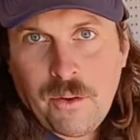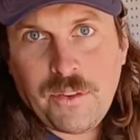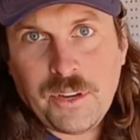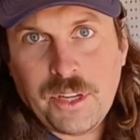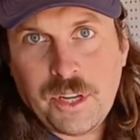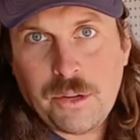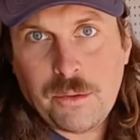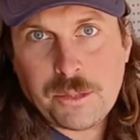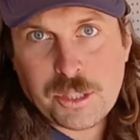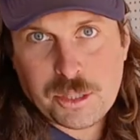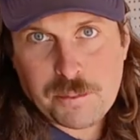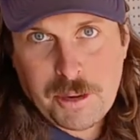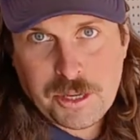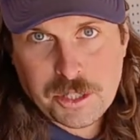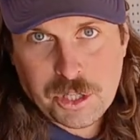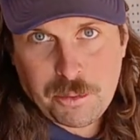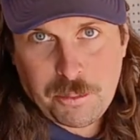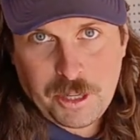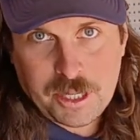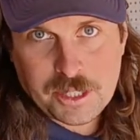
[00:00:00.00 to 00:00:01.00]
you do, just make
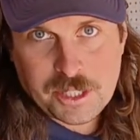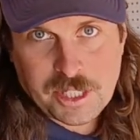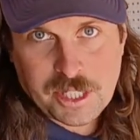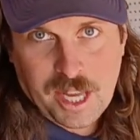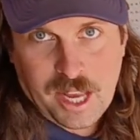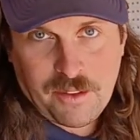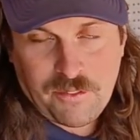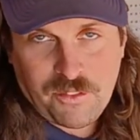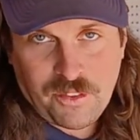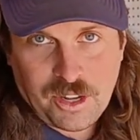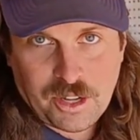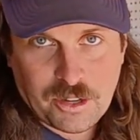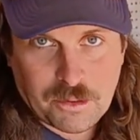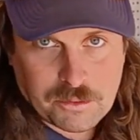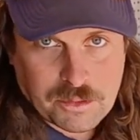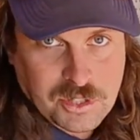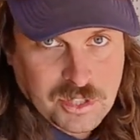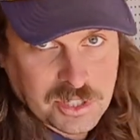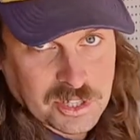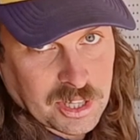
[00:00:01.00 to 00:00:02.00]
sure you're being safe and you
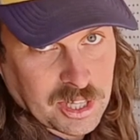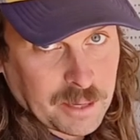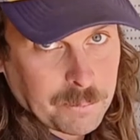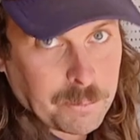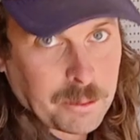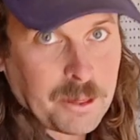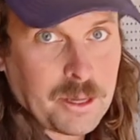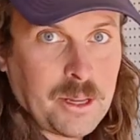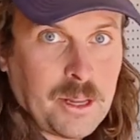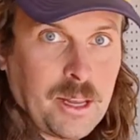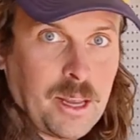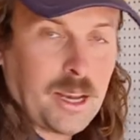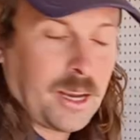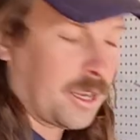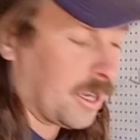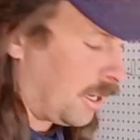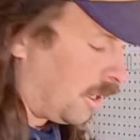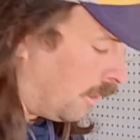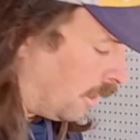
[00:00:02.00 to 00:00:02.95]
don't slip and cut your